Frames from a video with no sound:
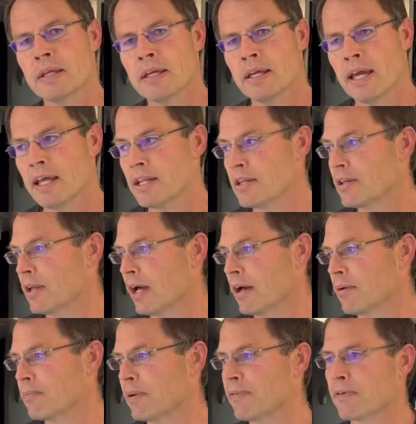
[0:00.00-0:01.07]

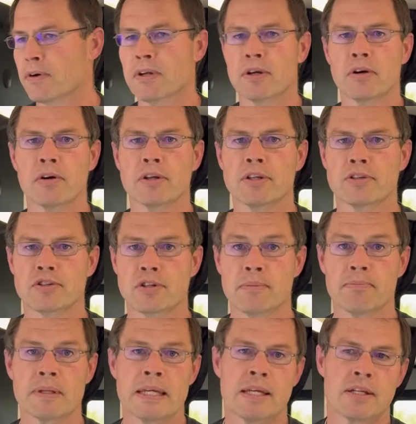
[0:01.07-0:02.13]
And before you go on your trip,
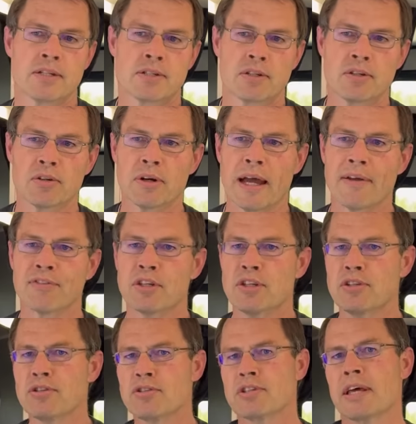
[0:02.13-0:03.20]
so you don't have to
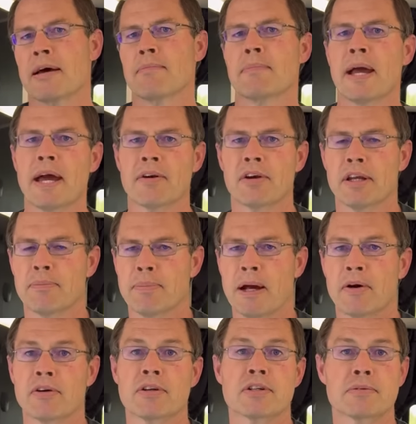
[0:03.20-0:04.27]
use that battery
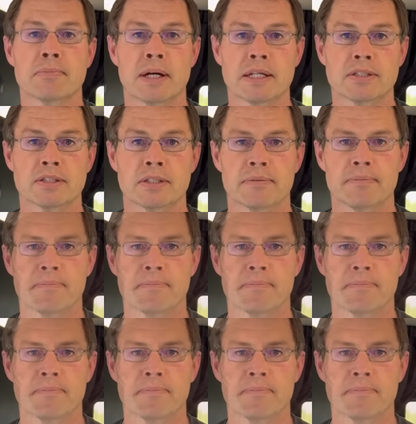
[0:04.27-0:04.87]
power as much.